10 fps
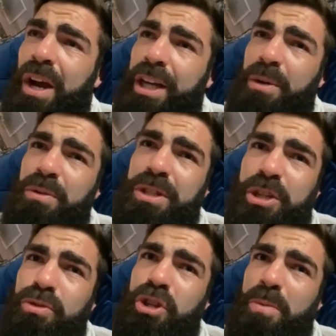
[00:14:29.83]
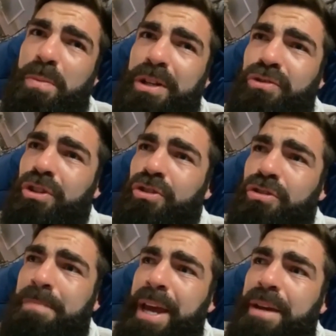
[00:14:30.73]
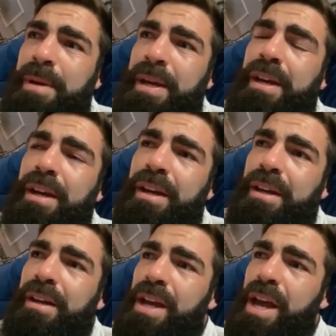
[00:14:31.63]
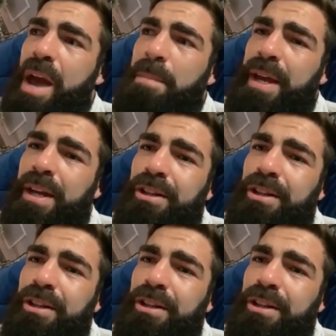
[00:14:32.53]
I know he's a YouTuber and he's trying to just make a big